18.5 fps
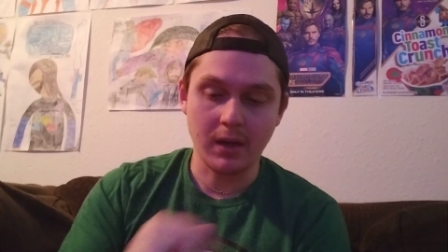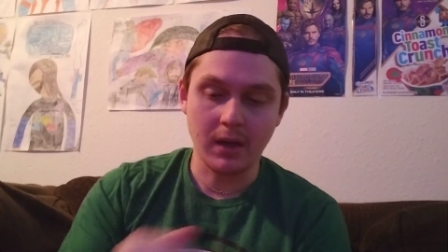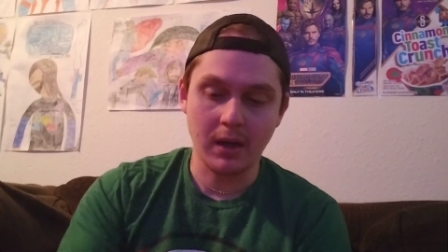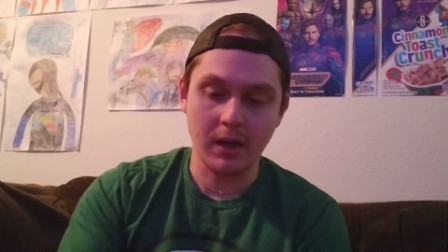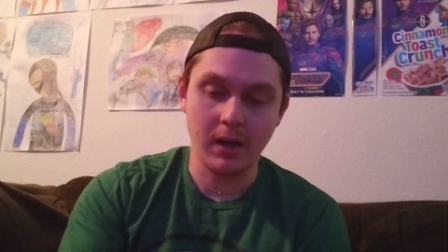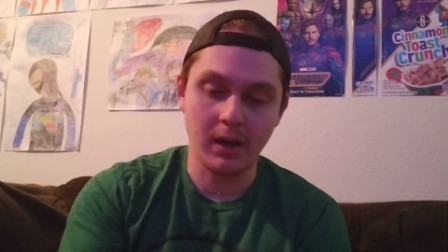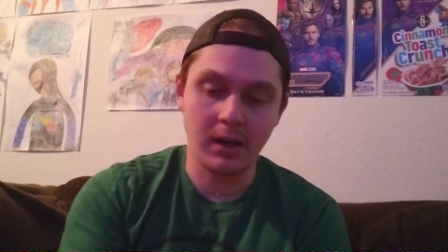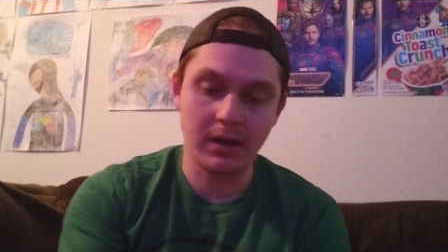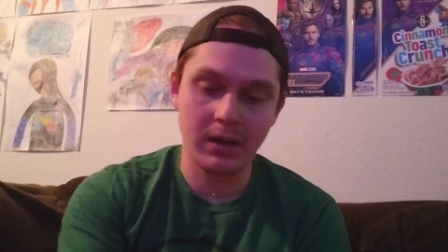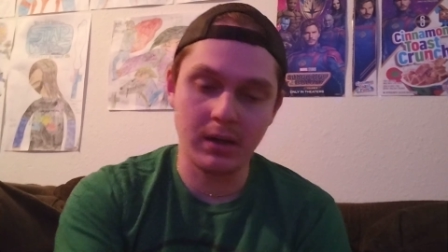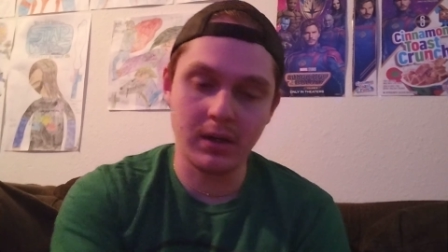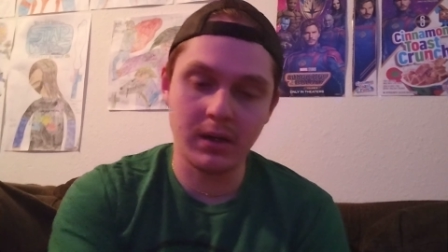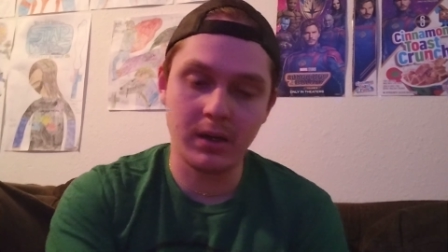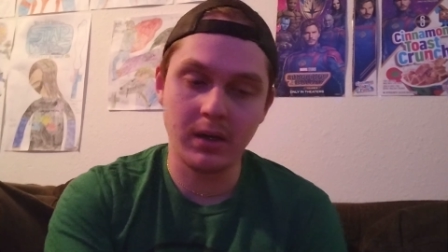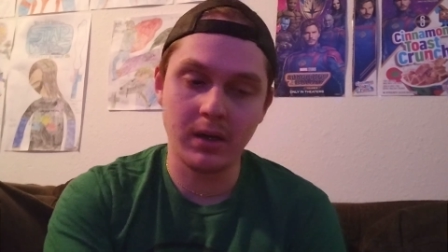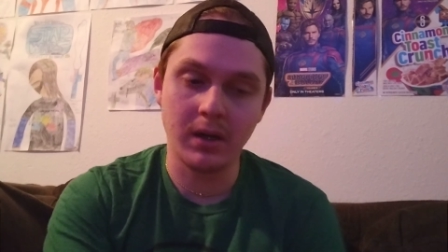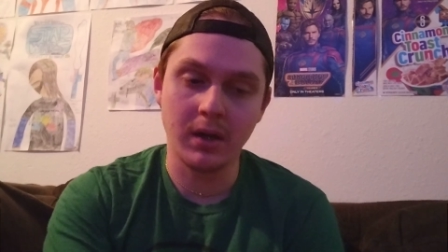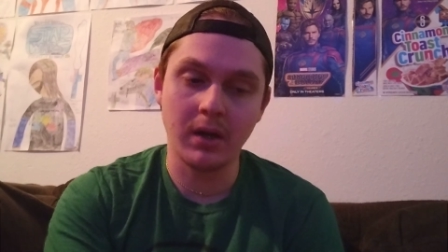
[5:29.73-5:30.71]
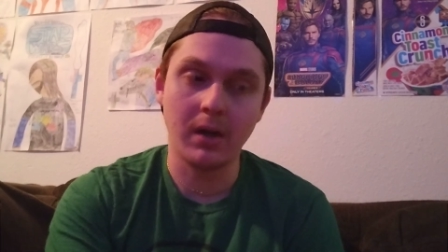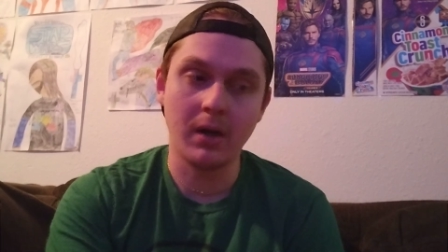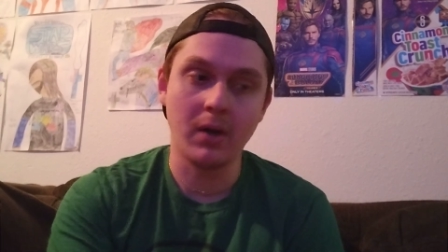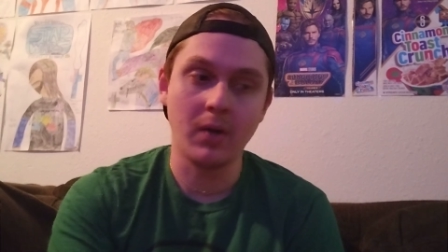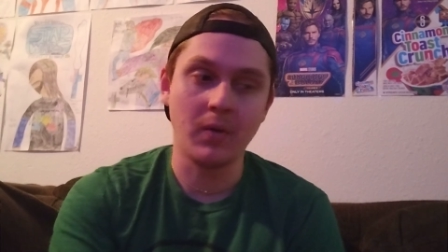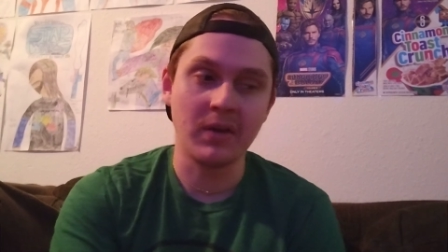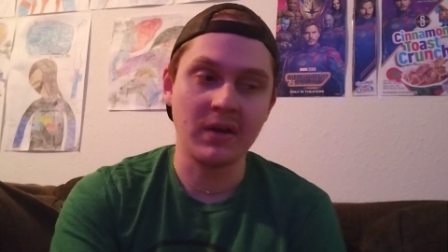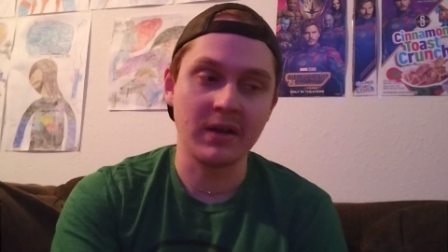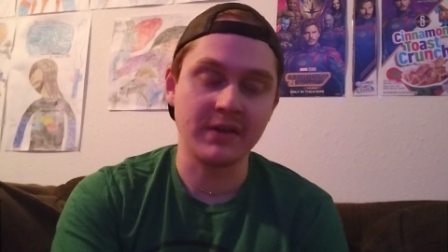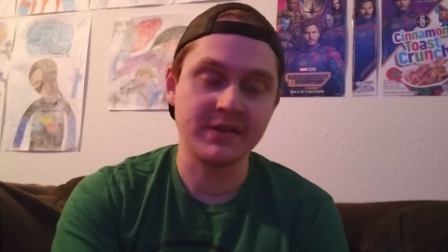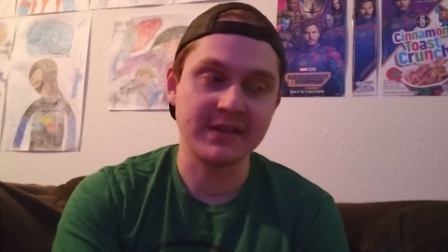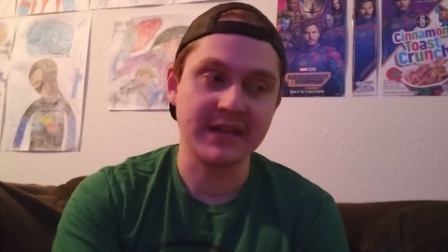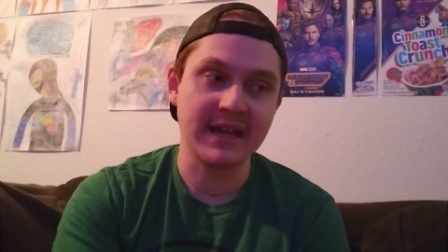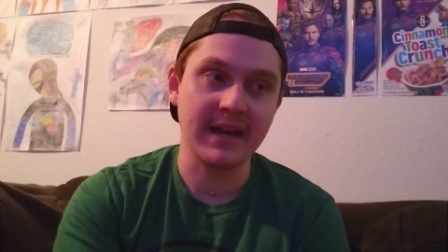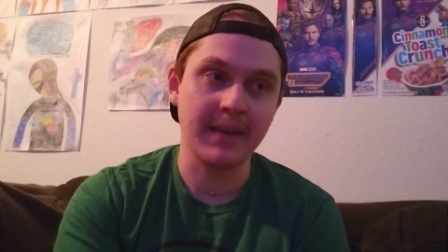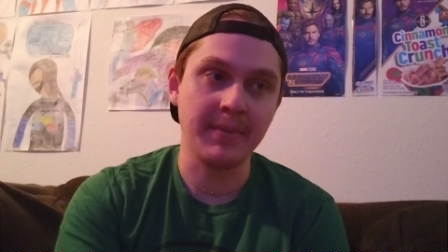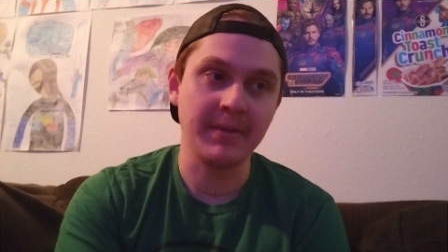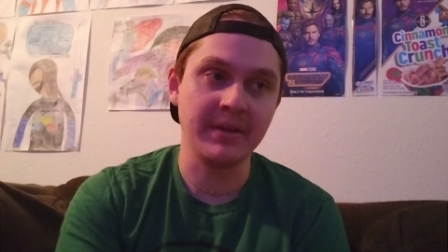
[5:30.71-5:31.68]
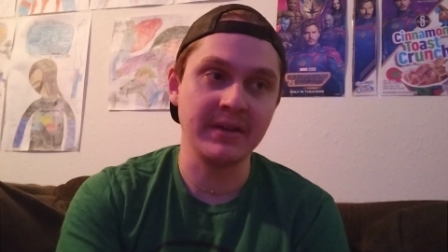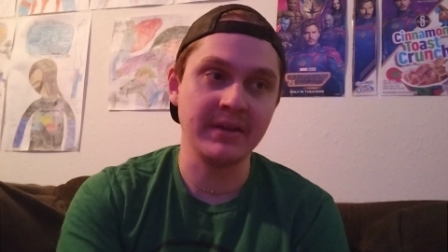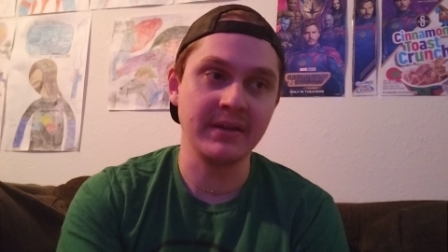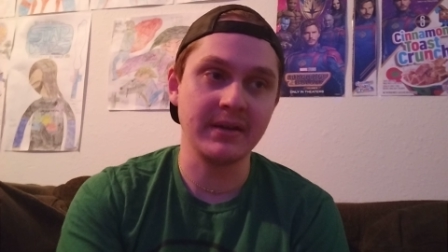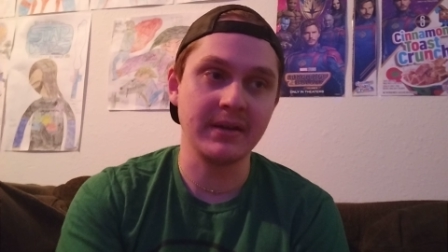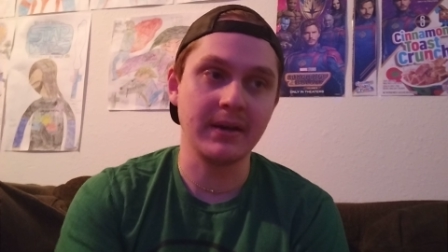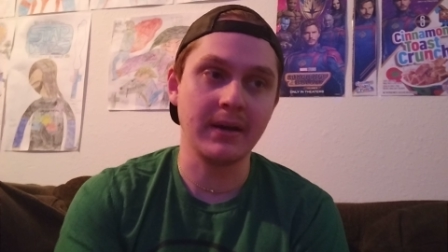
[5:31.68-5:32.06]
Oh, what else happened?